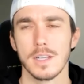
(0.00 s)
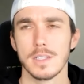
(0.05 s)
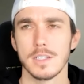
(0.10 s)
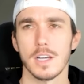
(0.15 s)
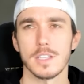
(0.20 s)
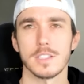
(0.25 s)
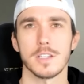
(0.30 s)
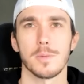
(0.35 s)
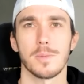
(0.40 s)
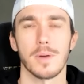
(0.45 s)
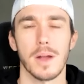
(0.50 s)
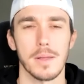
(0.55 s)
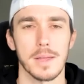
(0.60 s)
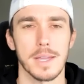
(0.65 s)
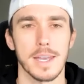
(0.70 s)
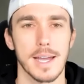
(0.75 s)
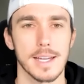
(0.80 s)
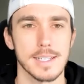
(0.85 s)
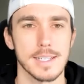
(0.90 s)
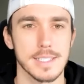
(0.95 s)
it's also probably
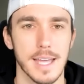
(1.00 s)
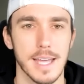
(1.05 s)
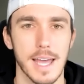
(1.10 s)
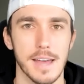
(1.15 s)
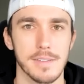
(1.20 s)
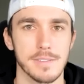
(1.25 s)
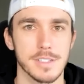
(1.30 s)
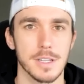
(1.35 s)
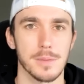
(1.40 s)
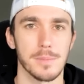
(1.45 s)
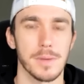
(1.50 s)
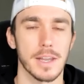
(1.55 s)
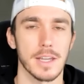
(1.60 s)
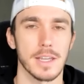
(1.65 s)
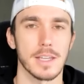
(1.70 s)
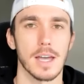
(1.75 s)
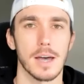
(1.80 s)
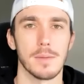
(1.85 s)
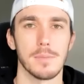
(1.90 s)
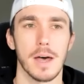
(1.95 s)
nice to have somebody
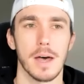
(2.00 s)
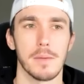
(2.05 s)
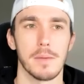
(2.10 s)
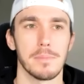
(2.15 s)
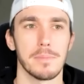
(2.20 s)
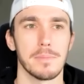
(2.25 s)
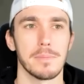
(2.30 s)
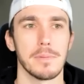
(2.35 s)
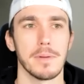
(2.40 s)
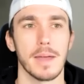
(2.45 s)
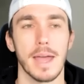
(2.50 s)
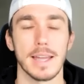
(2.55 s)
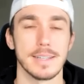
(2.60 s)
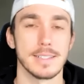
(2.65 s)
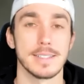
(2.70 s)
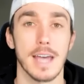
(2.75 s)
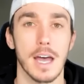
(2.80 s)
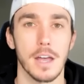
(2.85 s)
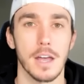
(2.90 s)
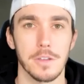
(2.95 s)
come up and
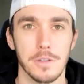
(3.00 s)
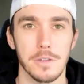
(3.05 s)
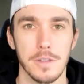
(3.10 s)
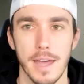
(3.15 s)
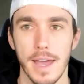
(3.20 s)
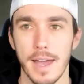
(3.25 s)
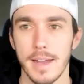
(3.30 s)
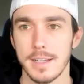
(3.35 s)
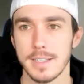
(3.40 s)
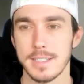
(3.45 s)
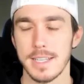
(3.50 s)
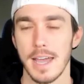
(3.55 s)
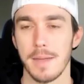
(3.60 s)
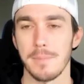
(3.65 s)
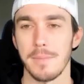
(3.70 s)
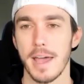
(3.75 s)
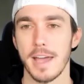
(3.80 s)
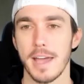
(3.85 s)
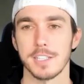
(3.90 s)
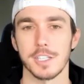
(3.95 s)
tell you that because i
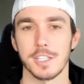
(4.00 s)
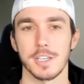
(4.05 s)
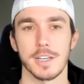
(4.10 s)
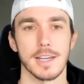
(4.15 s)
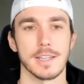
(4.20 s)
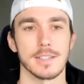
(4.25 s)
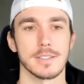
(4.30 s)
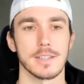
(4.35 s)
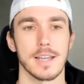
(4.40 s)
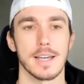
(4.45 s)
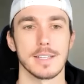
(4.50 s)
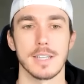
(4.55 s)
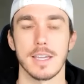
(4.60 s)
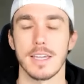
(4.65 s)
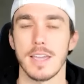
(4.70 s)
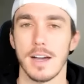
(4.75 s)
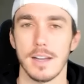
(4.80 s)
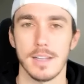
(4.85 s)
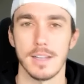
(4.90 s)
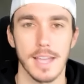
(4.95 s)
imagine as as a
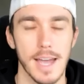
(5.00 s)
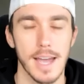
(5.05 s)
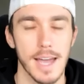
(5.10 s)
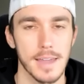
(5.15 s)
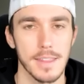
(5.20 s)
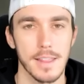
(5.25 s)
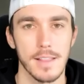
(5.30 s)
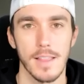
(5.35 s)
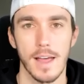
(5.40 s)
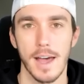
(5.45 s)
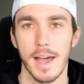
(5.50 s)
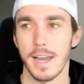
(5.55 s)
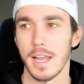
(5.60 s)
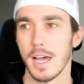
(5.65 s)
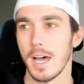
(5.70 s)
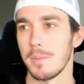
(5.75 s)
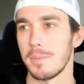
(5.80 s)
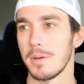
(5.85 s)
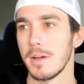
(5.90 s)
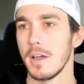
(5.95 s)
young guy in the
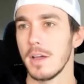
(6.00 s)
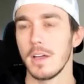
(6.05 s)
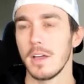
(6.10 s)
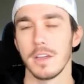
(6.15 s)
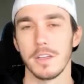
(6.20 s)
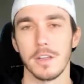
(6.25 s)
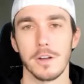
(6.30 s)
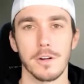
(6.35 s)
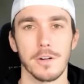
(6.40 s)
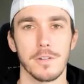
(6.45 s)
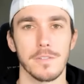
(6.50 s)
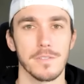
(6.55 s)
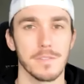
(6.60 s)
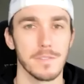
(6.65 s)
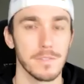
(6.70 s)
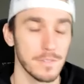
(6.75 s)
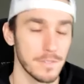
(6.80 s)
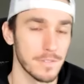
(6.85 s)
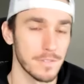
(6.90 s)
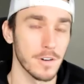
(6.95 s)
lineup your
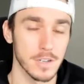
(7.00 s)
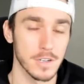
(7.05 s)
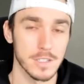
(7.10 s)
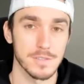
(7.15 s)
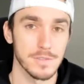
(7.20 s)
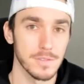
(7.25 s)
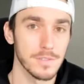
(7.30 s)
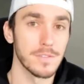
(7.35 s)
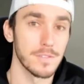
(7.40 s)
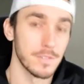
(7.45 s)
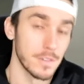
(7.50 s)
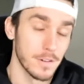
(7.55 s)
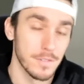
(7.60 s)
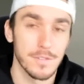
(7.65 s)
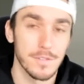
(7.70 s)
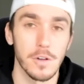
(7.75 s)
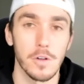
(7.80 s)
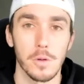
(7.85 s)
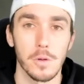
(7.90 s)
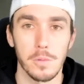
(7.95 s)
first your
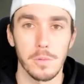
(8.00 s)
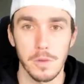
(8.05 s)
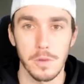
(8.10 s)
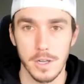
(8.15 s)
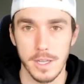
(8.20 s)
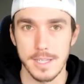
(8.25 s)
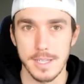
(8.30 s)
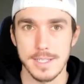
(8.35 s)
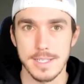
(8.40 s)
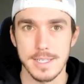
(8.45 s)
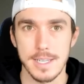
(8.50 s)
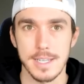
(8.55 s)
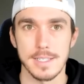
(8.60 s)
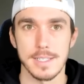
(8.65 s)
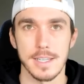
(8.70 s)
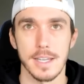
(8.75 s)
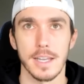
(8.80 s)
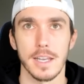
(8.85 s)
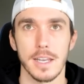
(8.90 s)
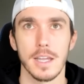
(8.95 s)
full rookie
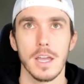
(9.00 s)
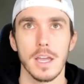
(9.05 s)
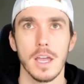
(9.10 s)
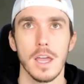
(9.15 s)
season